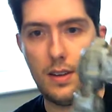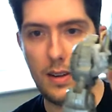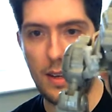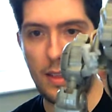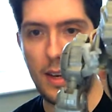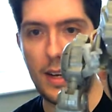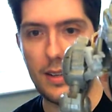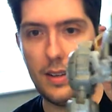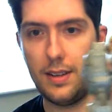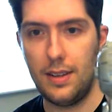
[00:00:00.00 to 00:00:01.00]
like
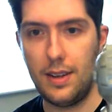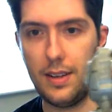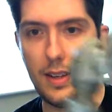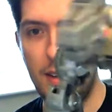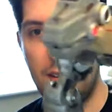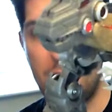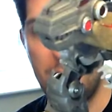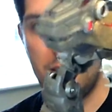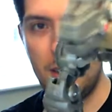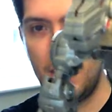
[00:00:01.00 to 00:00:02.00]
that, I think he looks a
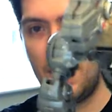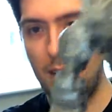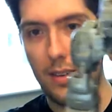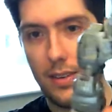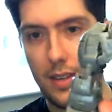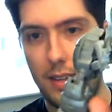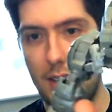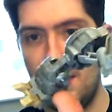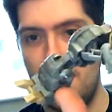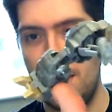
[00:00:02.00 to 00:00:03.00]
bit shit, and he also has a
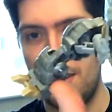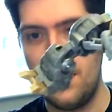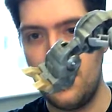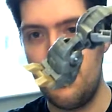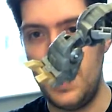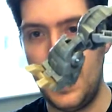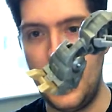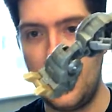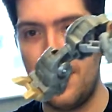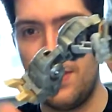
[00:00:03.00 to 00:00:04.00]
tendency to go
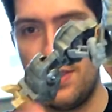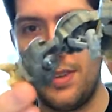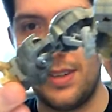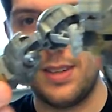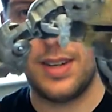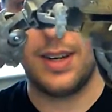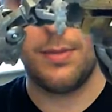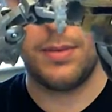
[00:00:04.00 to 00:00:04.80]
split-legged if you try and stand him